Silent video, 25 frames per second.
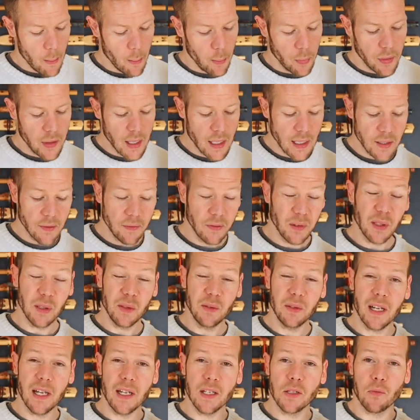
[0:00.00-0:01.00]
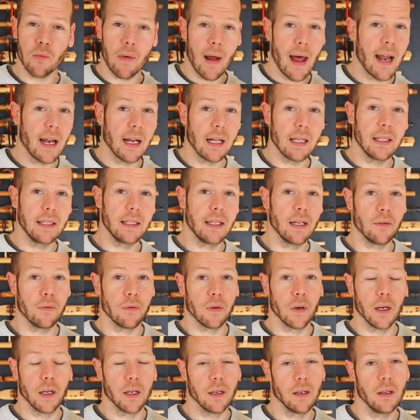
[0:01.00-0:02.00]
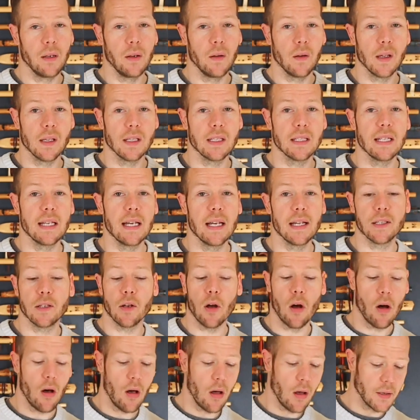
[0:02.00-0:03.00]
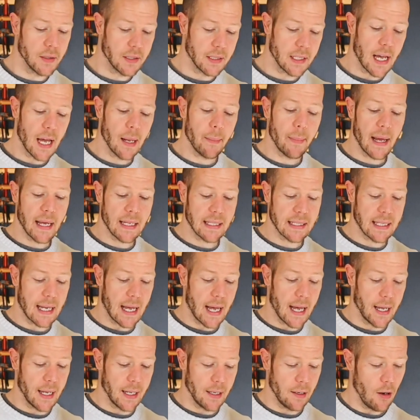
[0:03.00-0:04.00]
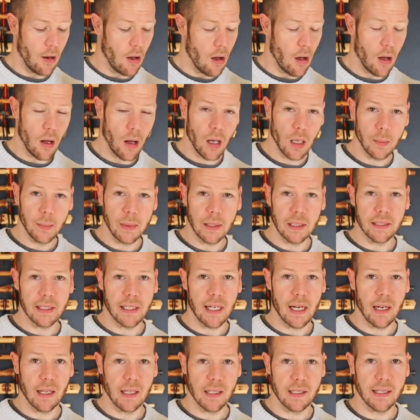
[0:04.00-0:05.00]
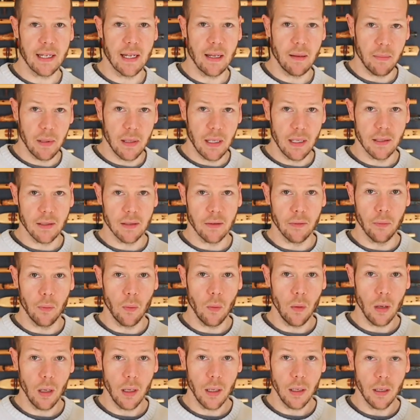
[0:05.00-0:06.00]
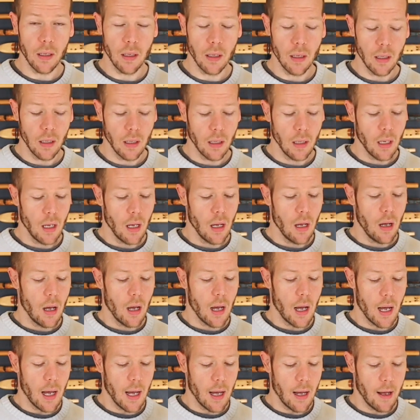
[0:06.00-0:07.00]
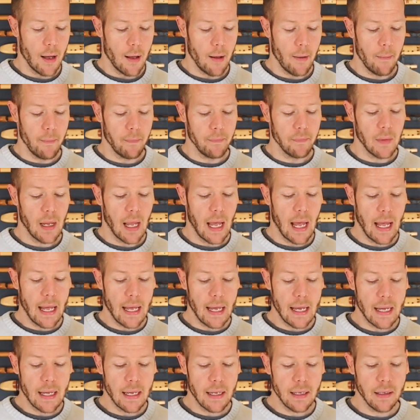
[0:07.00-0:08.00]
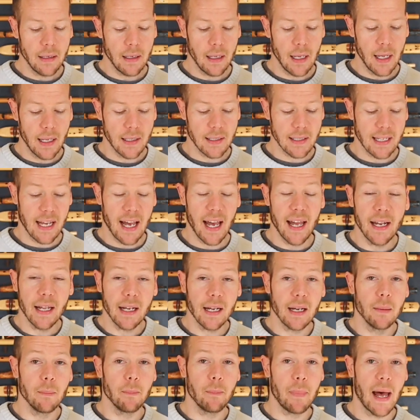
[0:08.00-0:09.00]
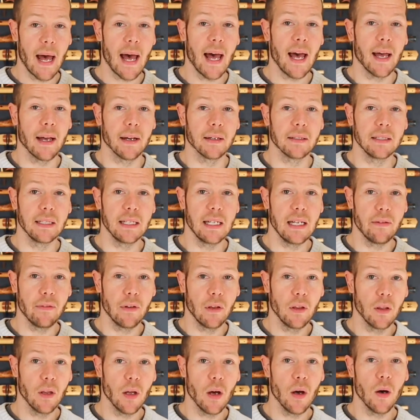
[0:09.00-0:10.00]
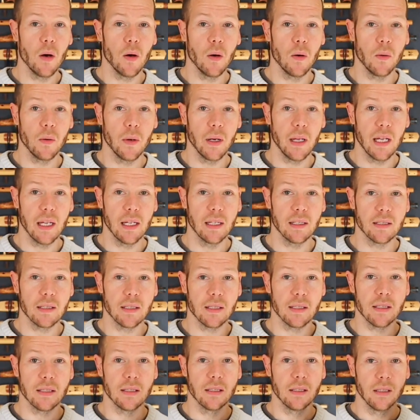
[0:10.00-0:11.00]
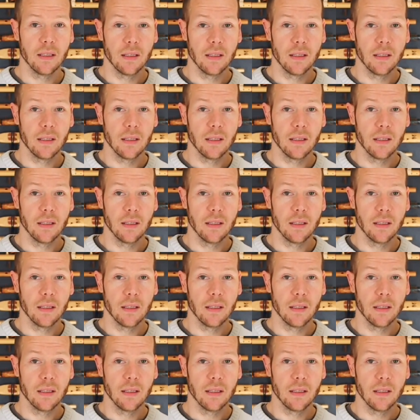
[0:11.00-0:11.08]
This flute is radically different. You can see it's all side by side, all built out of the same piece of wood. And it's kind of compact, even though it's,